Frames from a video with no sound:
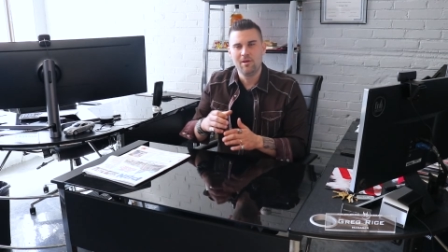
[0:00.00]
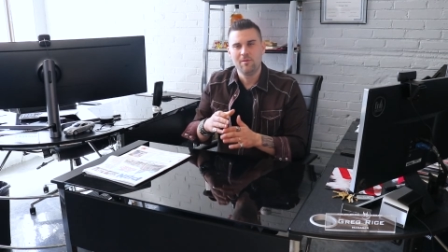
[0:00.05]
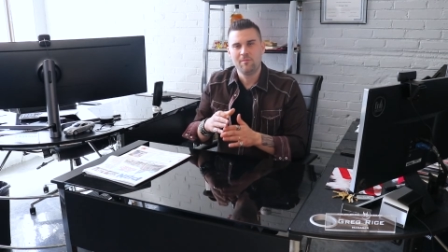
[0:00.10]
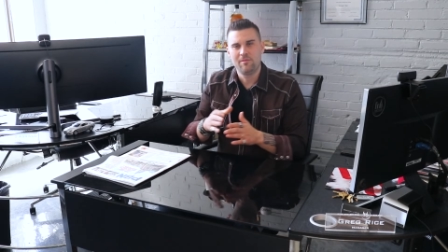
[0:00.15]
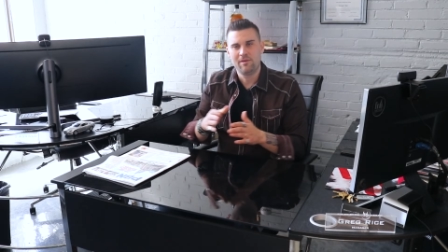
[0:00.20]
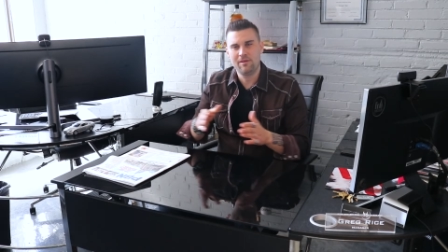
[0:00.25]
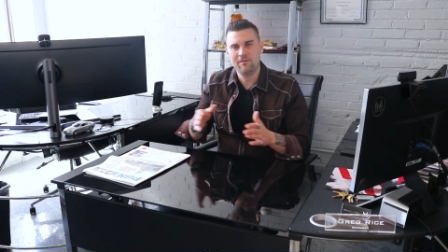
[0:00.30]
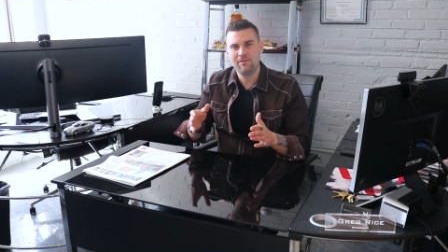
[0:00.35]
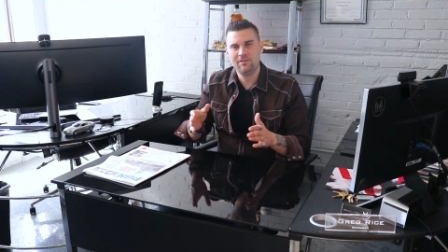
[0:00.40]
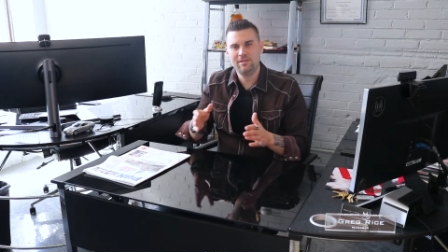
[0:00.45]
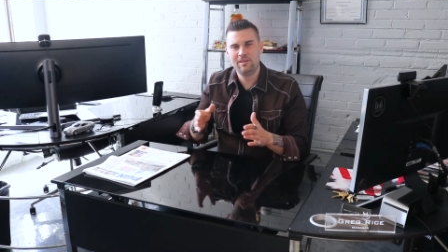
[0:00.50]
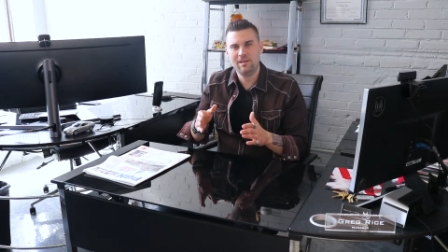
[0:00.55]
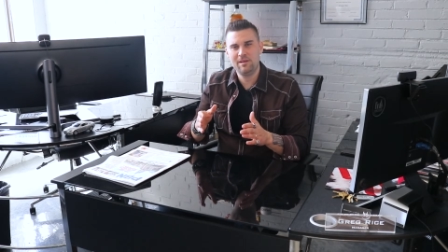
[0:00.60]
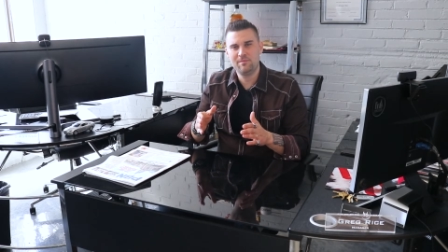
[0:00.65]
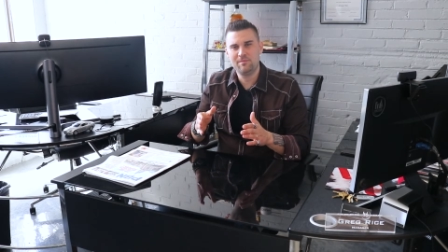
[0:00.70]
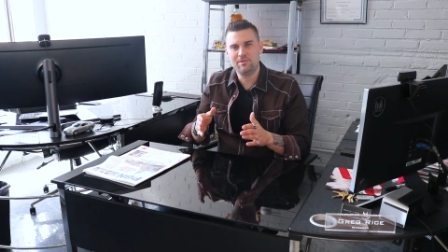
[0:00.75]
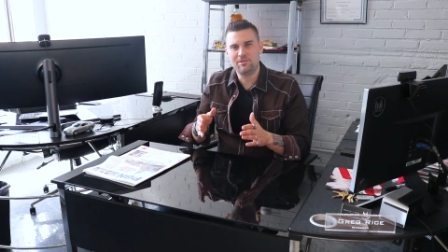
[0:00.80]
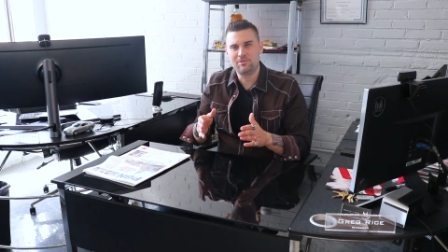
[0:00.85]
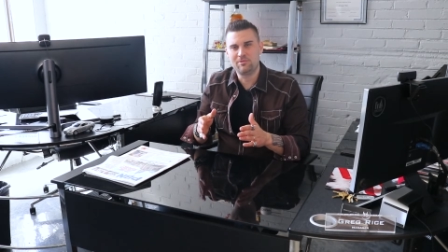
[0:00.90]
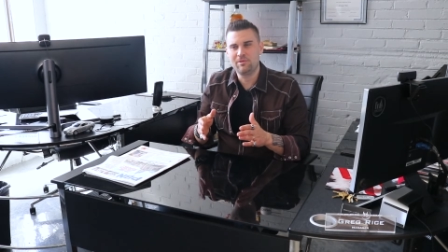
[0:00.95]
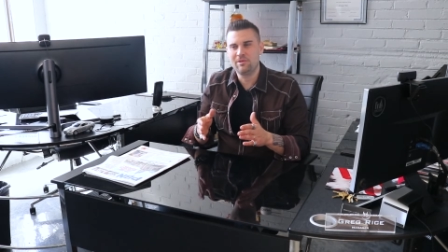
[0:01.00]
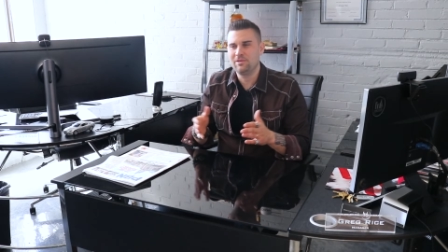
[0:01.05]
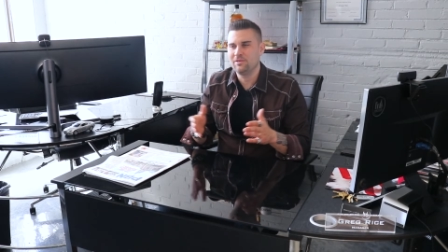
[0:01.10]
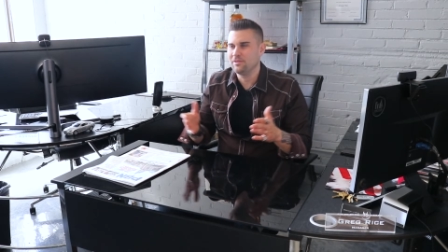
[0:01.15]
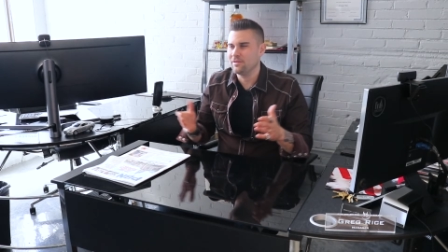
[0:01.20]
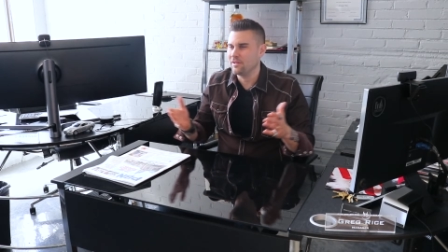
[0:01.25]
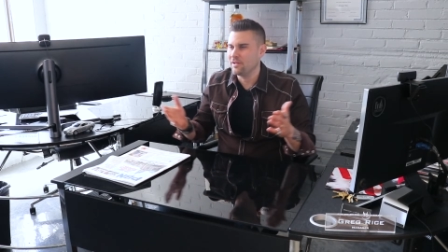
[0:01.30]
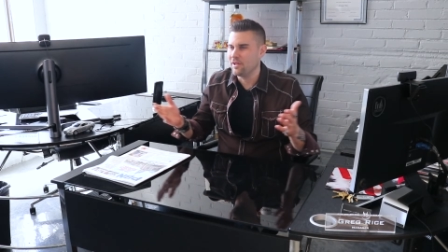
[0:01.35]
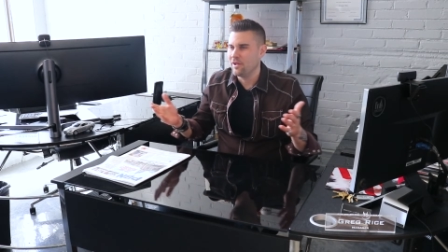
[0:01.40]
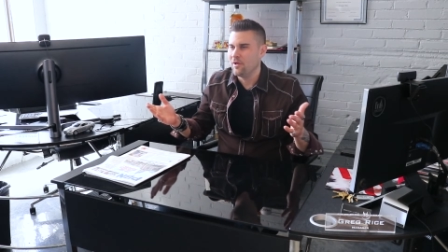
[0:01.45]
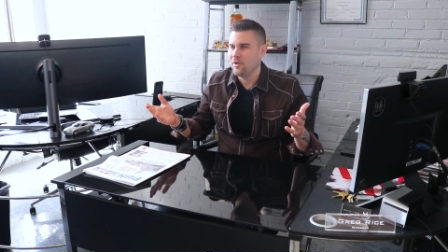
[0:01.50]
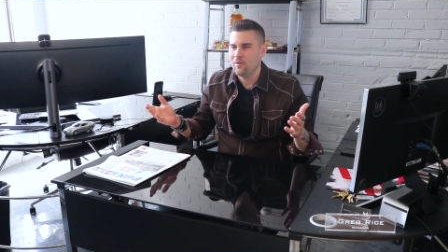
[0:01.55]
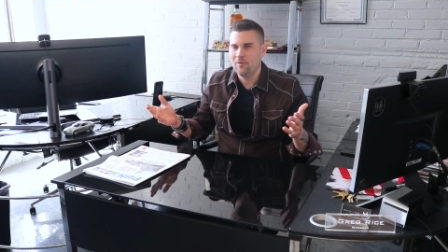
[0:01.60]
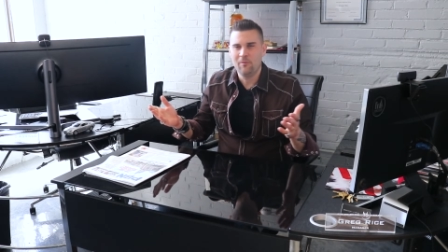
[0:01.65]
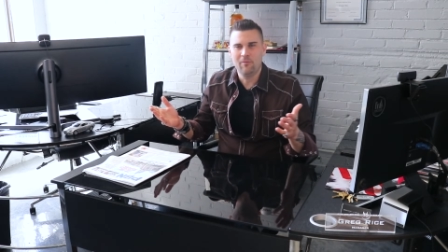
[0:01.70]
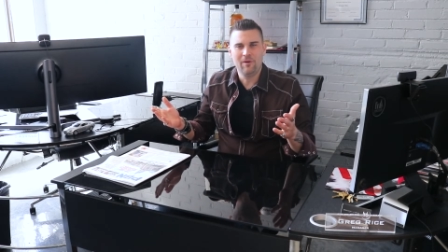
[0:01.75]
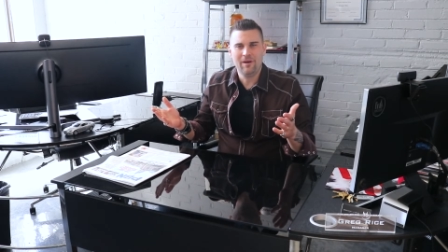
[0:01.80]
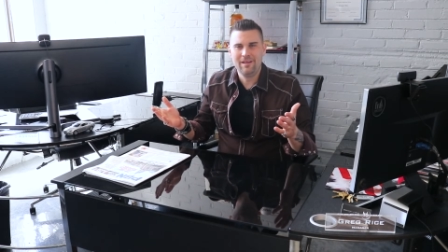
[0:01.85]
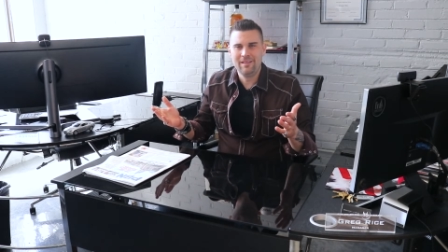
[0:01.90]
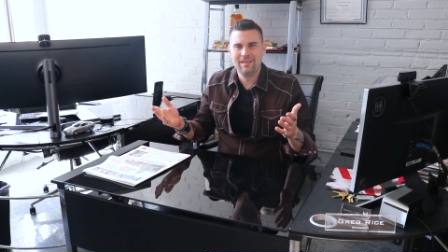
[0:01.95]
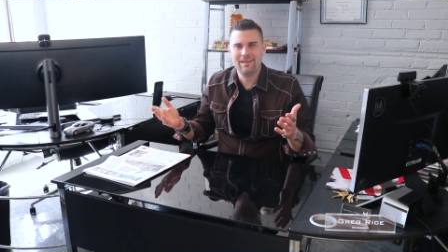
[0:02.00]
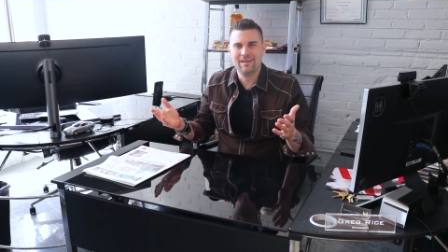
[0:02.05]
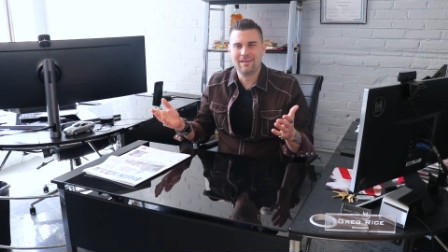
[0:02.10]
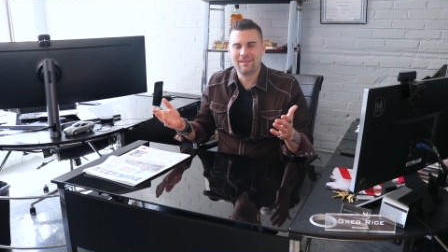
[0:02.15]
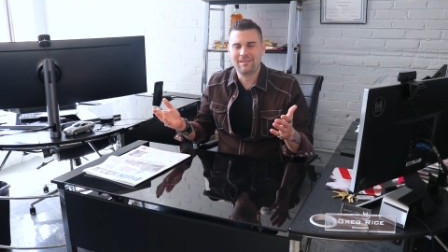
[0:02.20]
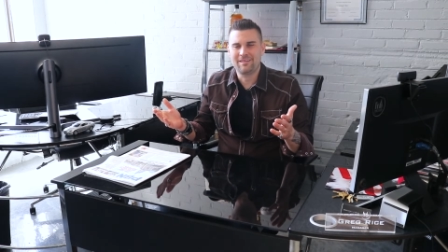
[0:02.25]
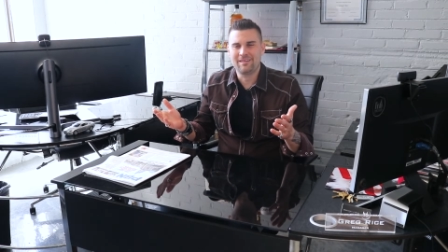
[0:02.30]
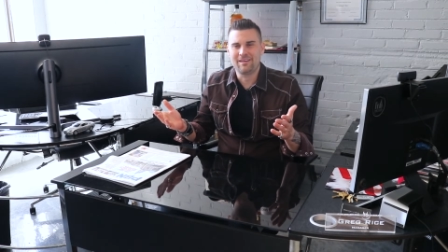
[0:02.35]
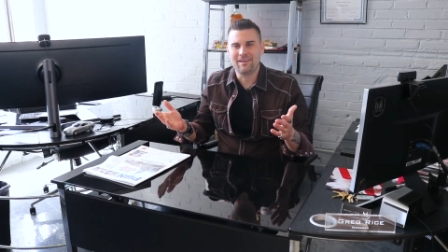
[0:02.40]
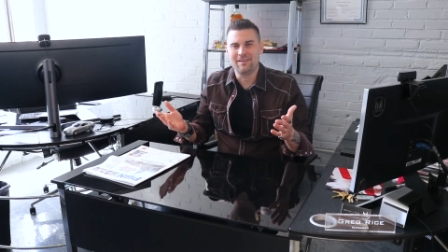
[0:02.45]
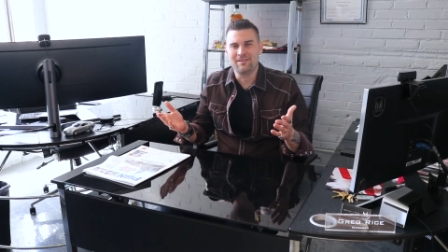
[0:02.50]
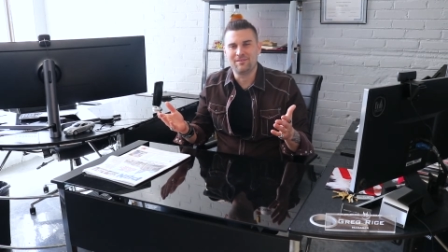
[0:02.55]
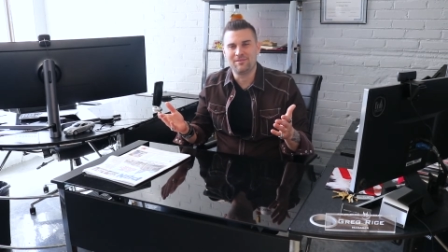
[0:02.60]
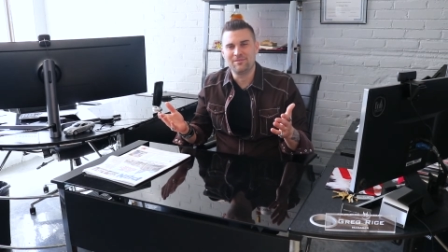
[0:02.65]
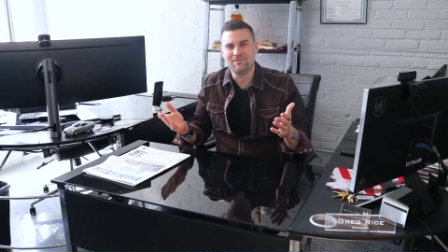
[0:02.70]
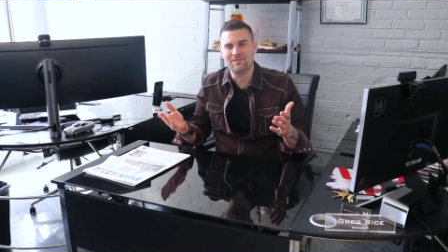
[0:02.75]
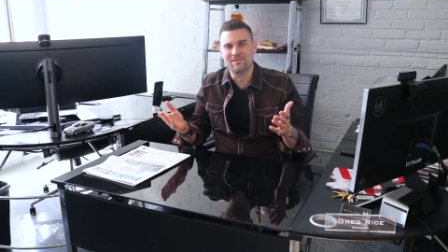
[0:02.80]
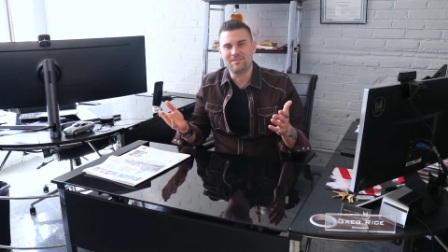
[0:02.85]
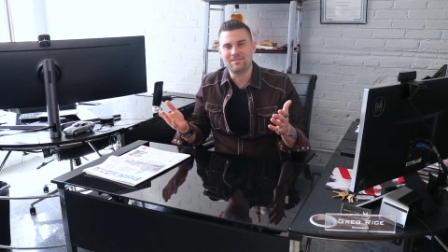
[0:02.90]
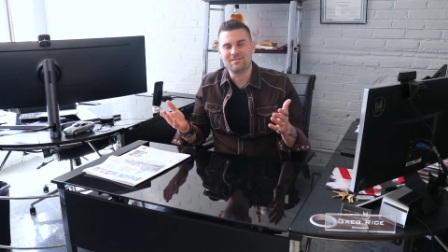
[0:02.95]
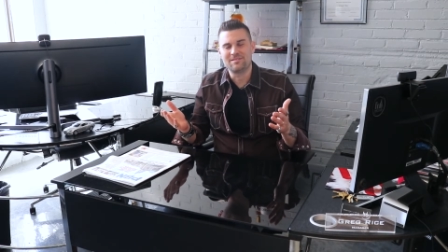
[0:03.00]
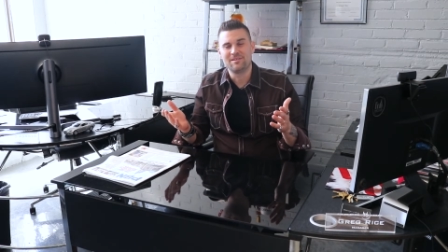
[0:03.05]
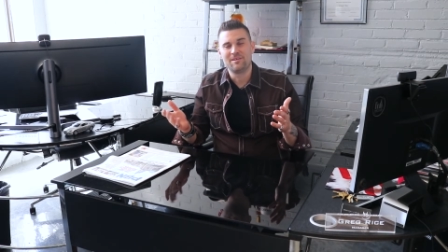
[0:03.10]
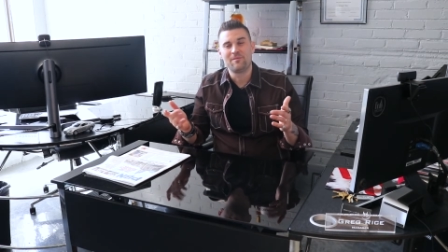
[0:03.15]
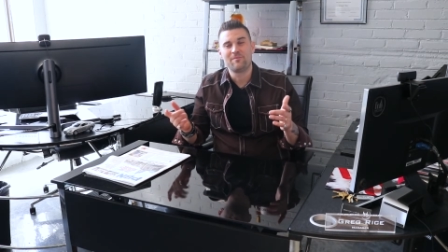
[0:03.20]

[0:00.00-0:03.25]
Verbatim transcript: But every day in between, you're like, why the heck did I do this?